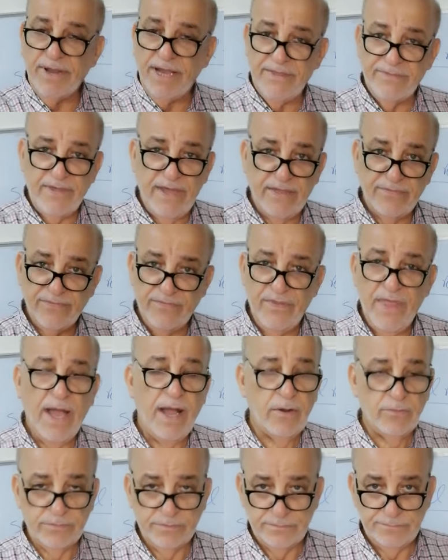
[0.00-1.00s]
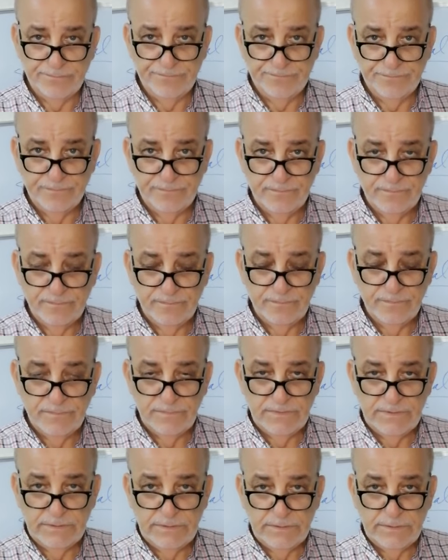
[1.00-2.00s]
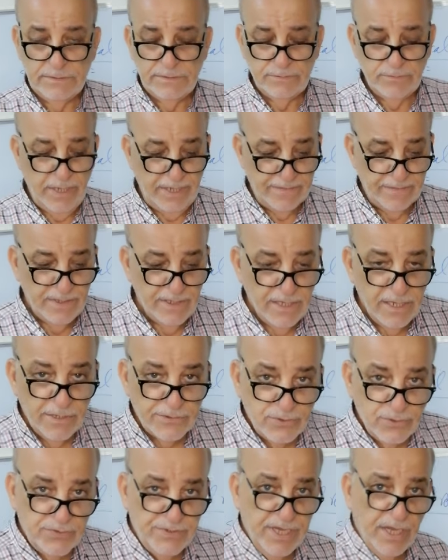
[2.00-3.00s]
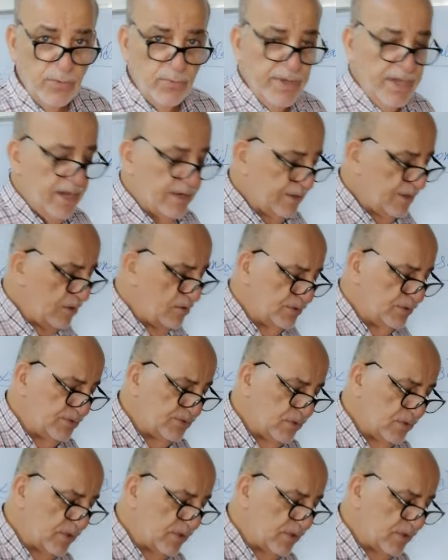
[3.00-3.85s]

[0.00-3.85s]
by that noun. Right. Today we are going to